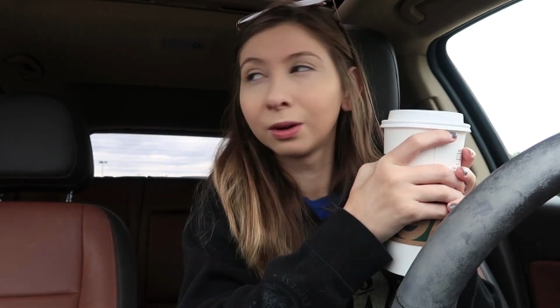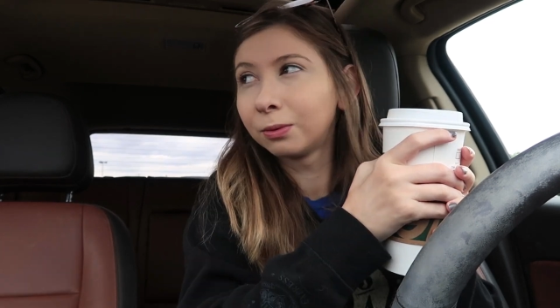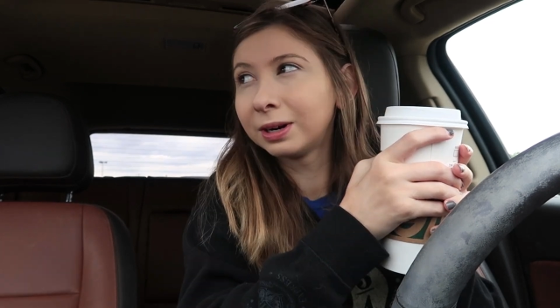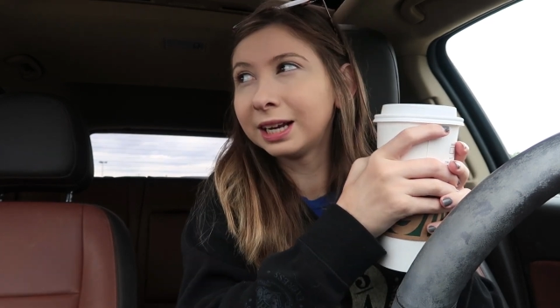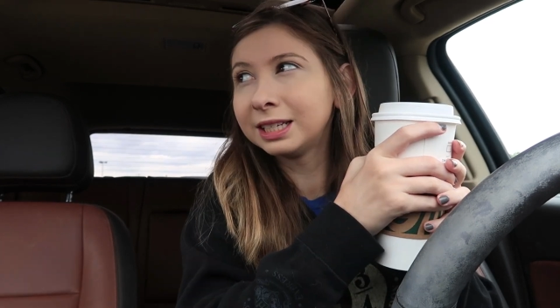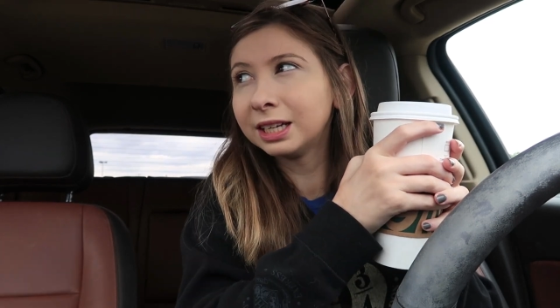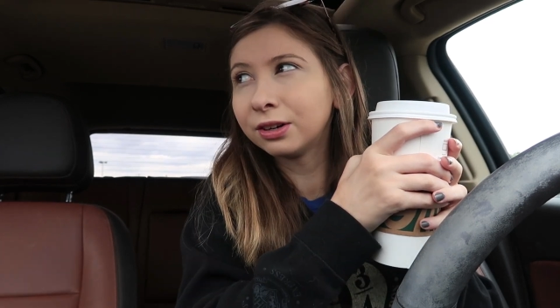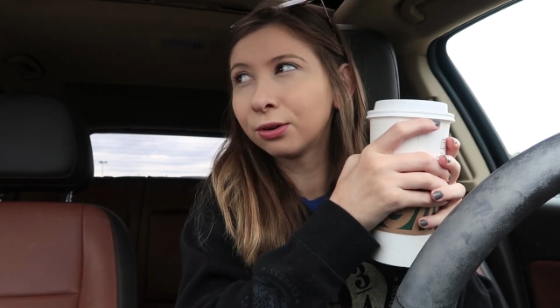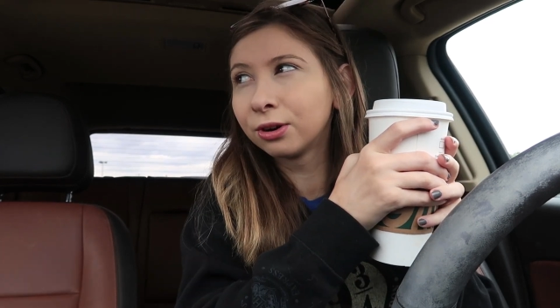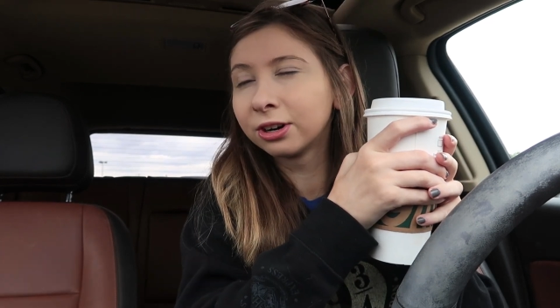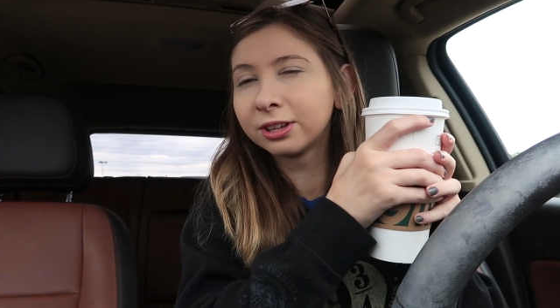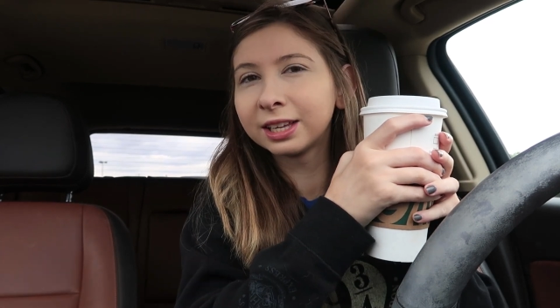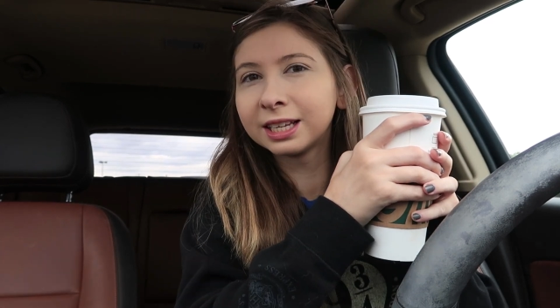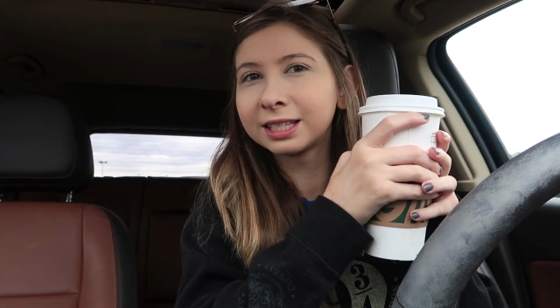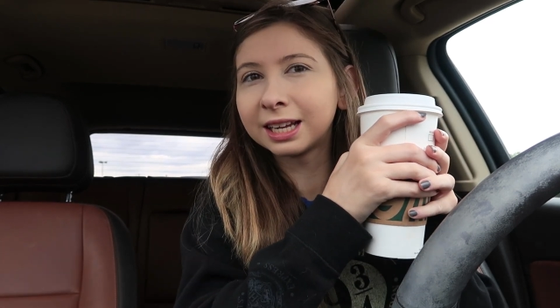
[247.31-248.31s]
When I did
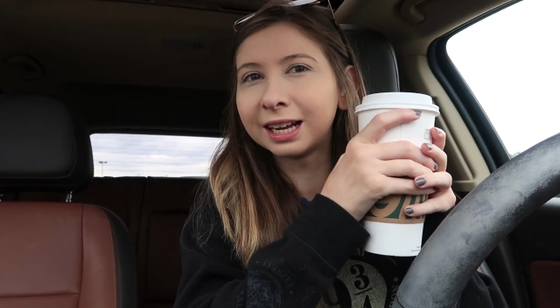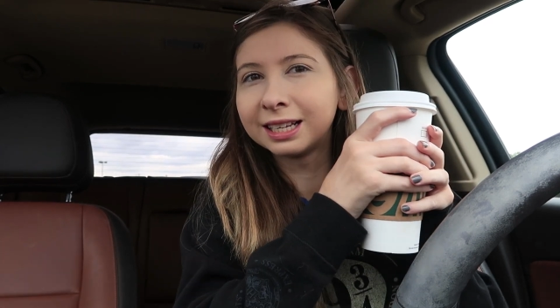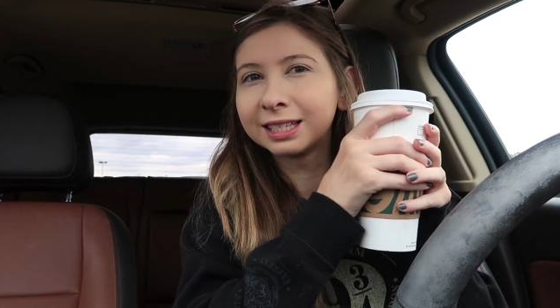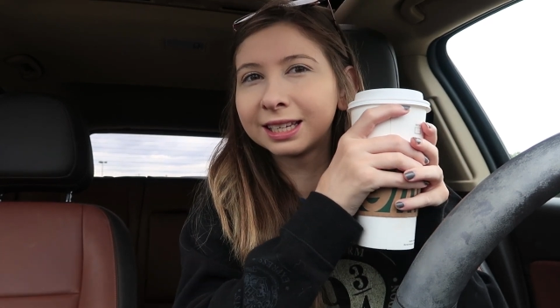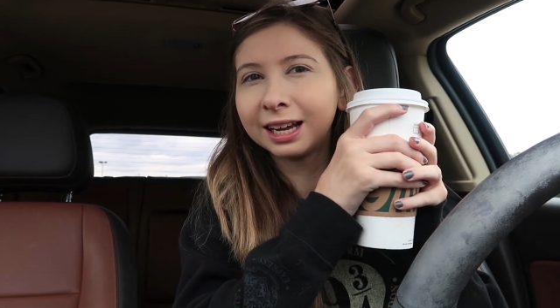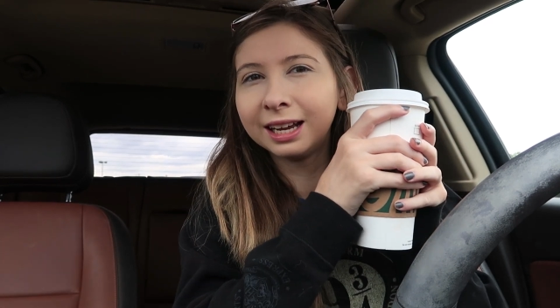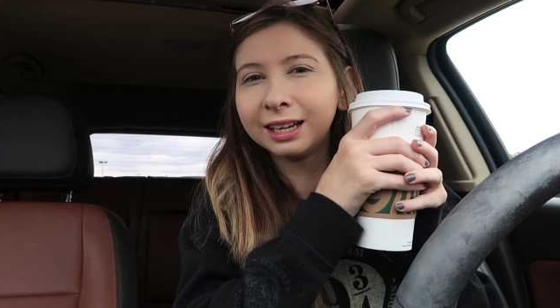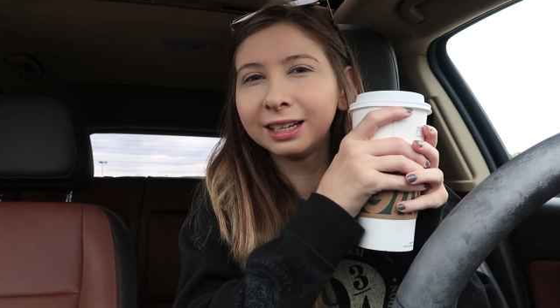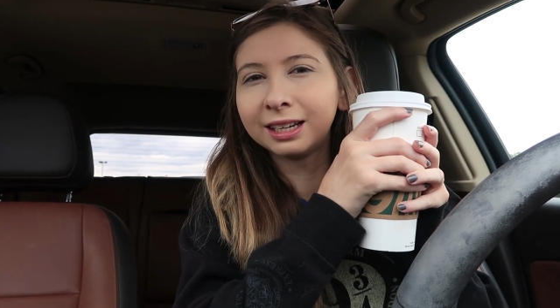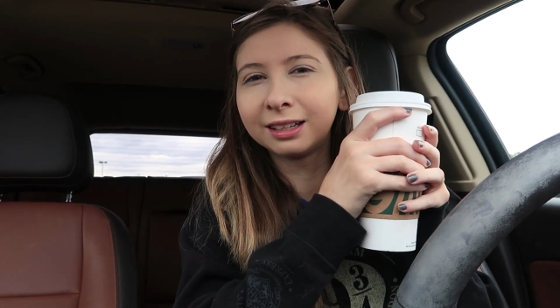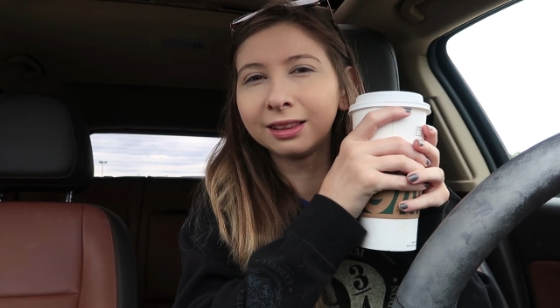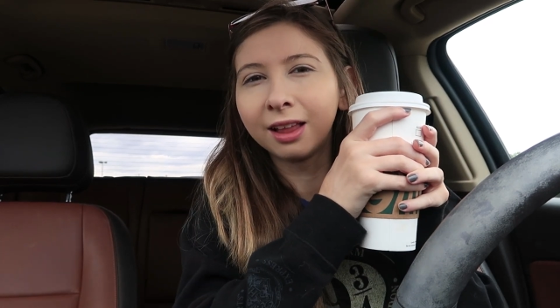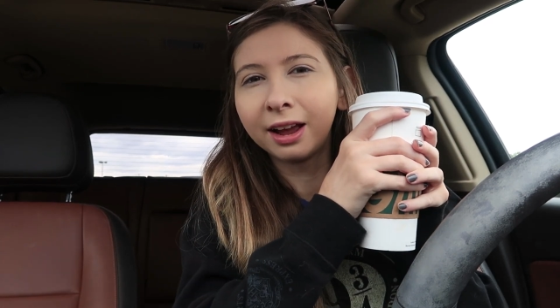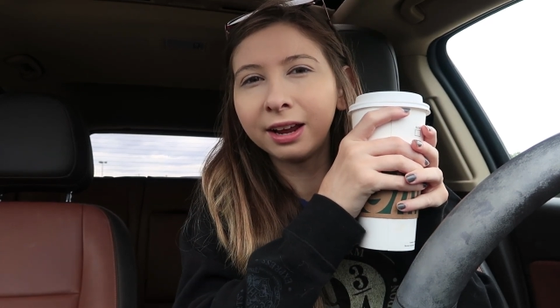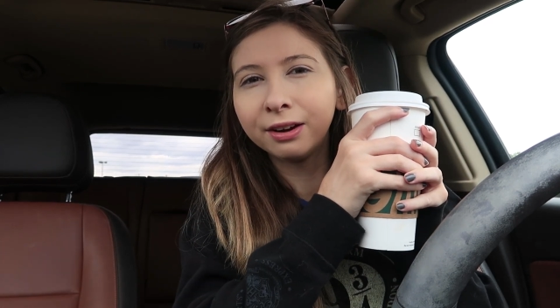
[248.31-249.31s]
order this, I said
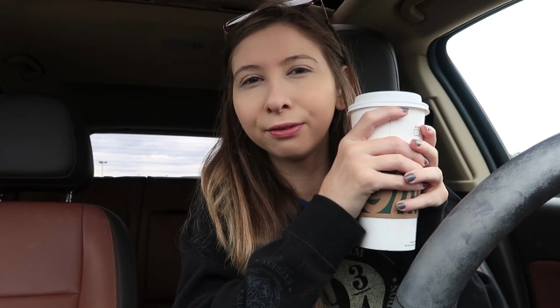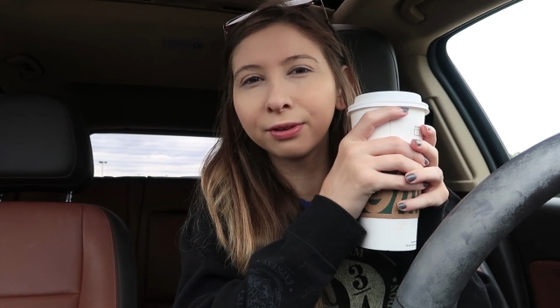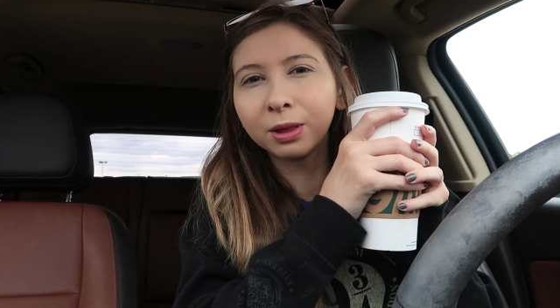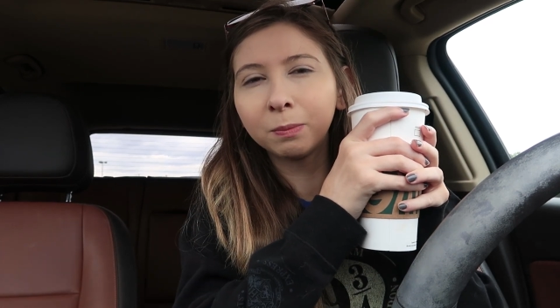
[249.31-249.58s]
light